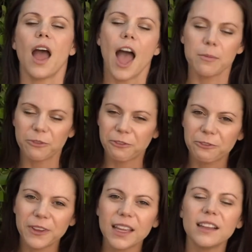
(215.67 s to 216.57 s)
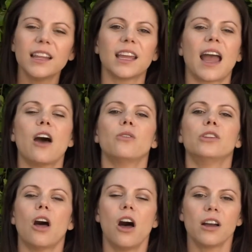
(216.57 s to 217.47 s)
I'm feeling how
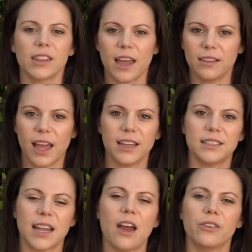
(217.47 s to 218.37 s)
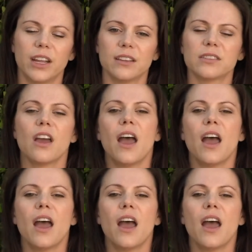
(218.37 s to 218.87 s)
long that line down is.